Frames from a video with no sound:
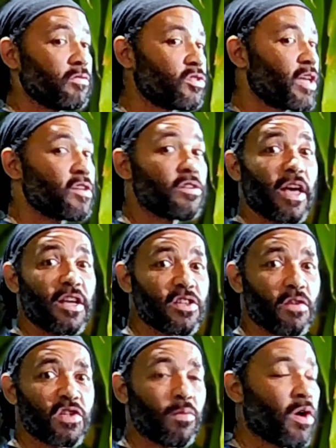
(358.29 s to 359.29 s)
get
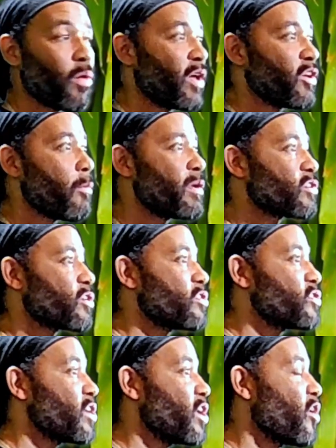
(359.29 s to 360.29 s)
yourself somewhere where nobody's going to
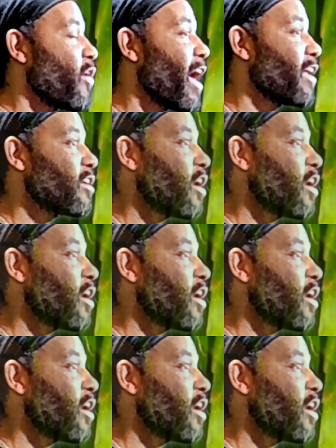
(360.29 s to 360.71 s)
see you, and